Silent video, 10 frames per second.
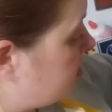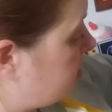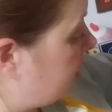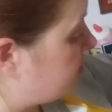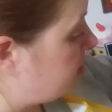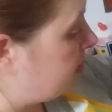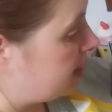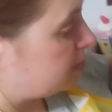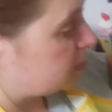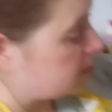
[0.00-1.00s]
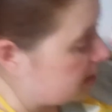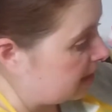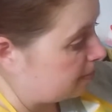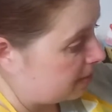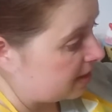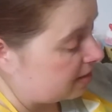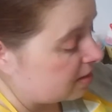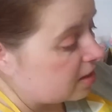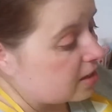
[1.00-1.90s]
You have to pay more to get better.